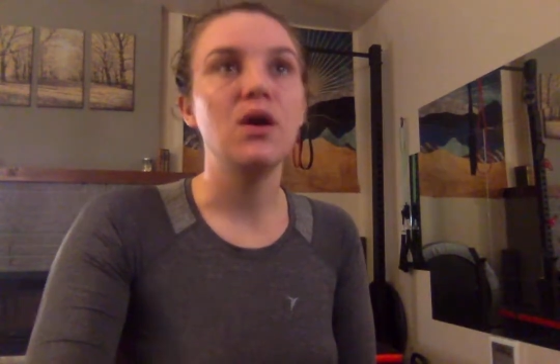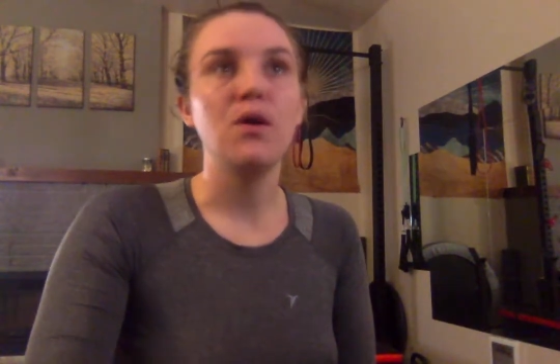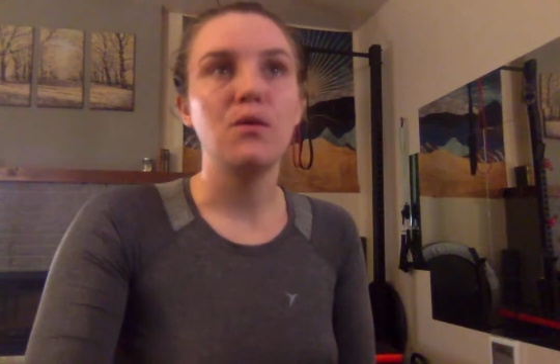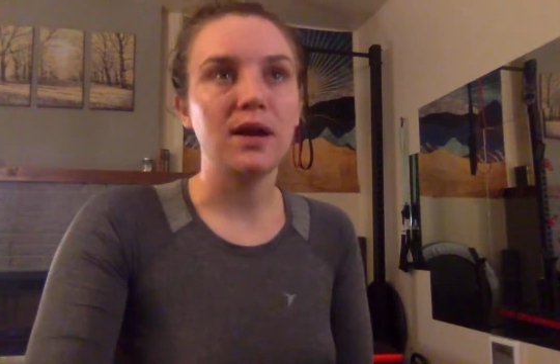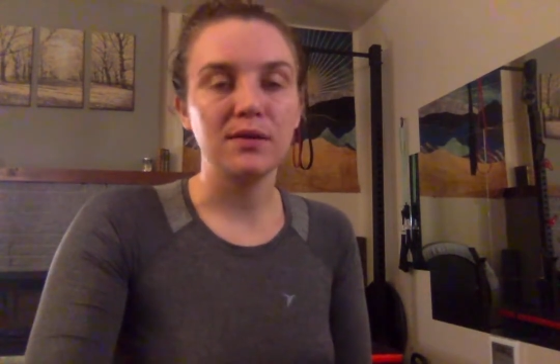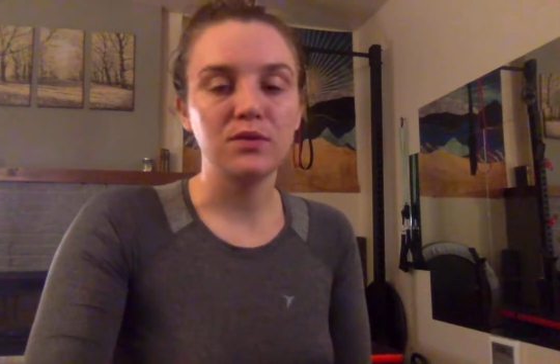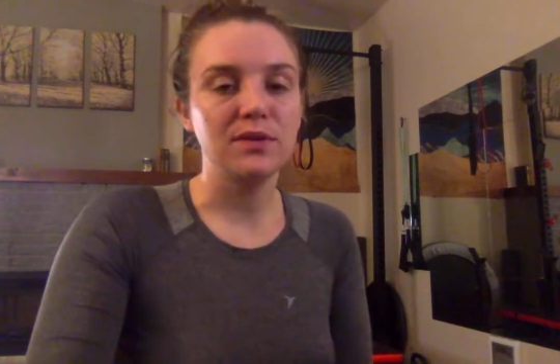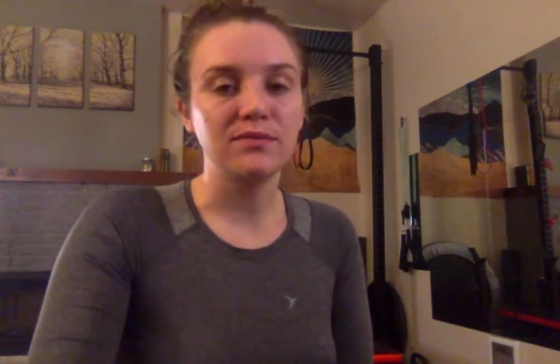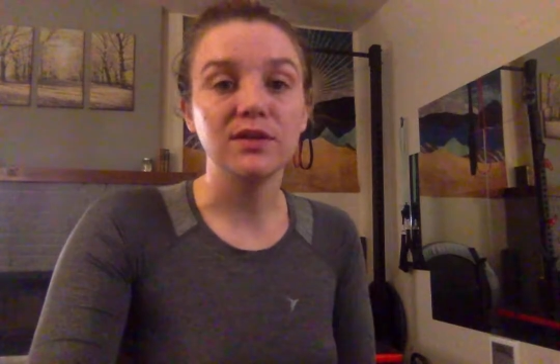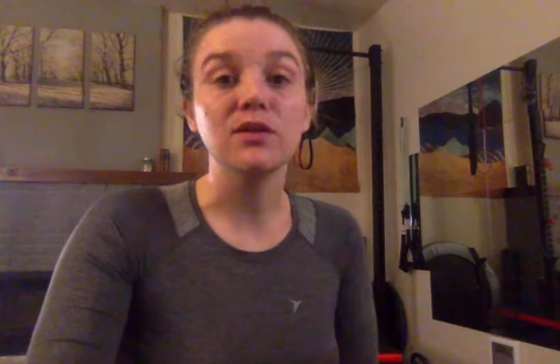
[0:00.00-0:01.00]
why do I
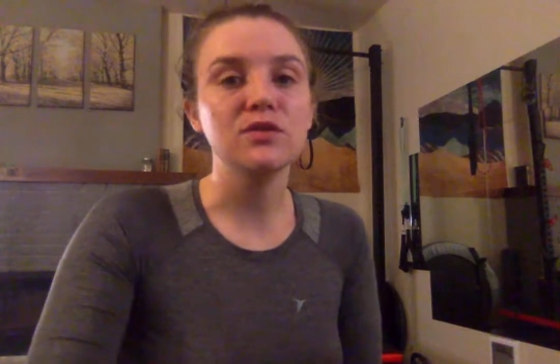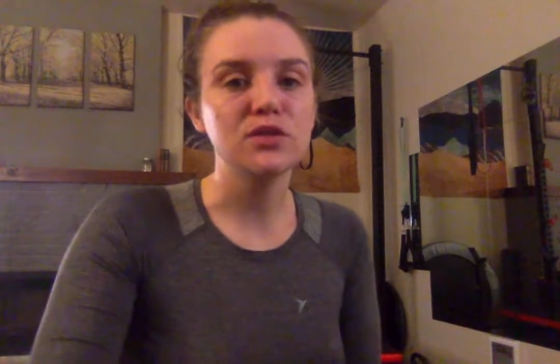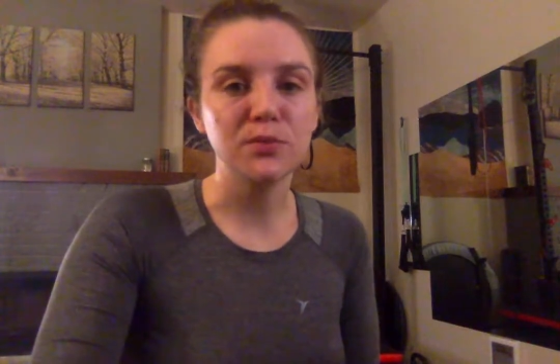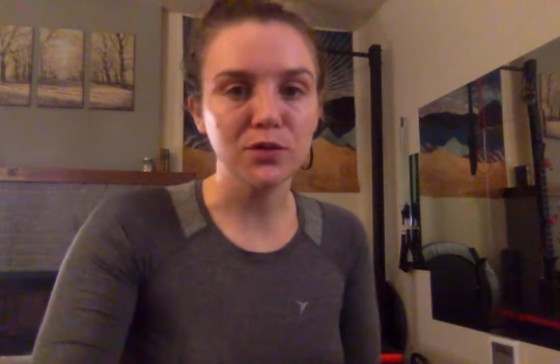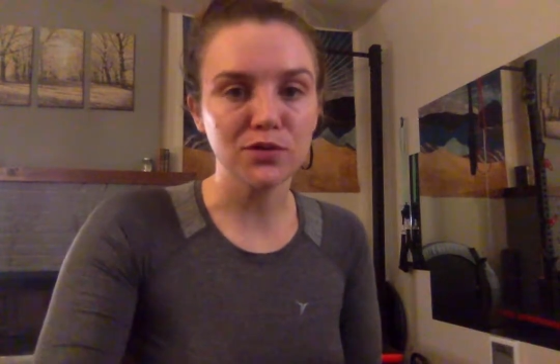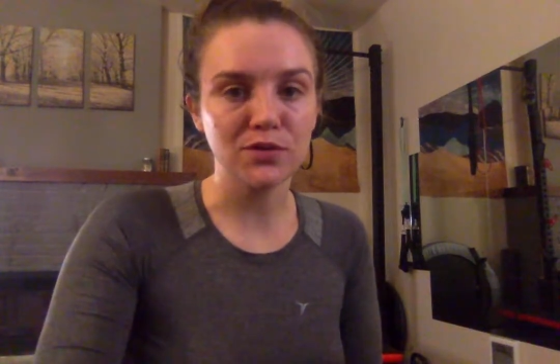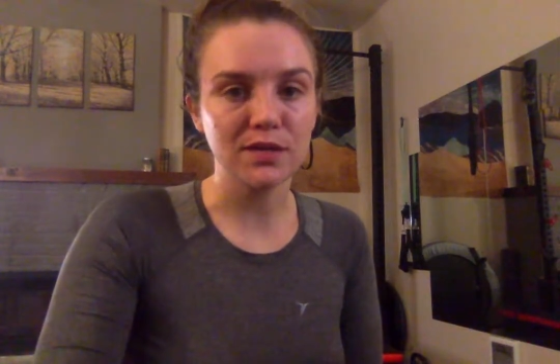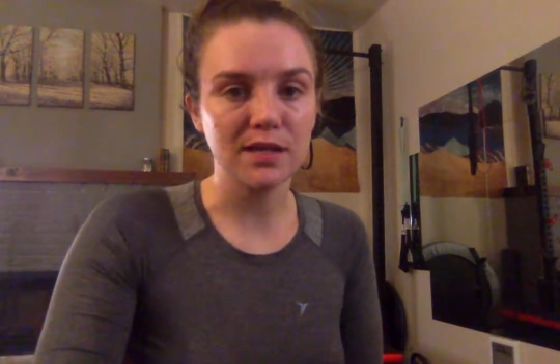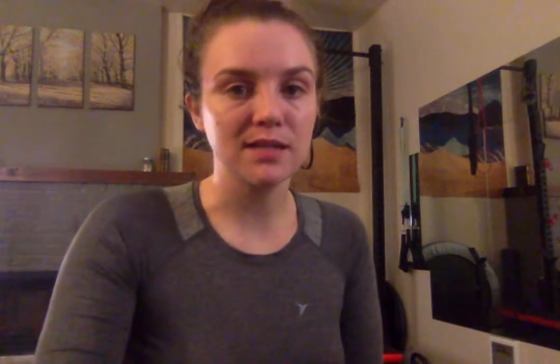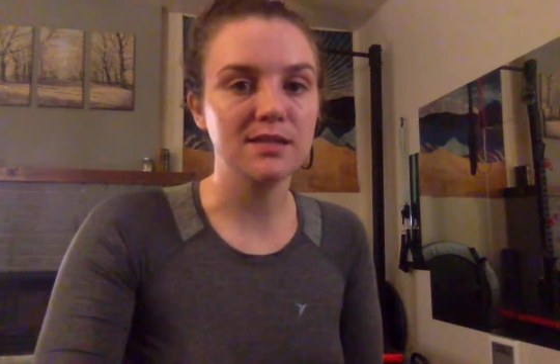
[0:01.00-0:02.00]
feel super sore the
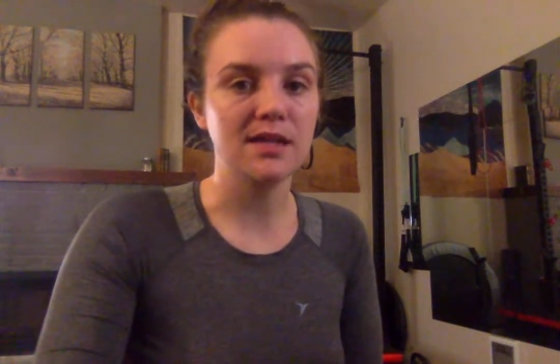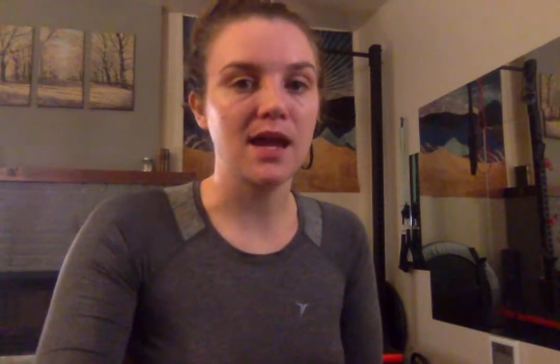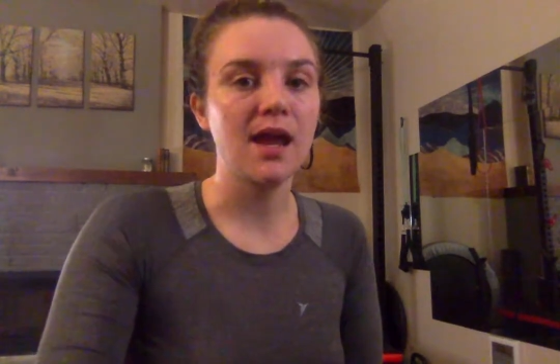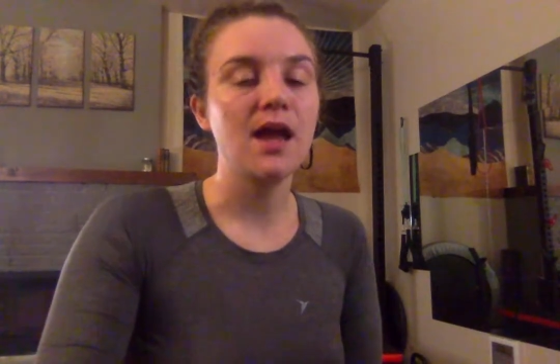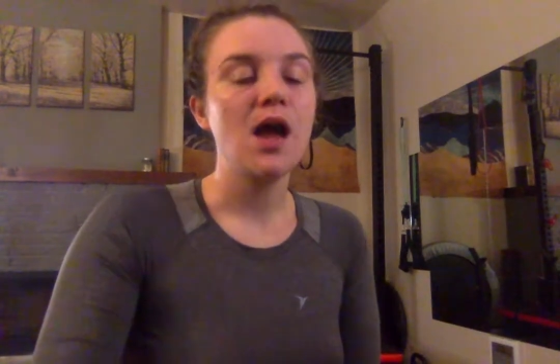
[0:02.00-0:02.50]
next day?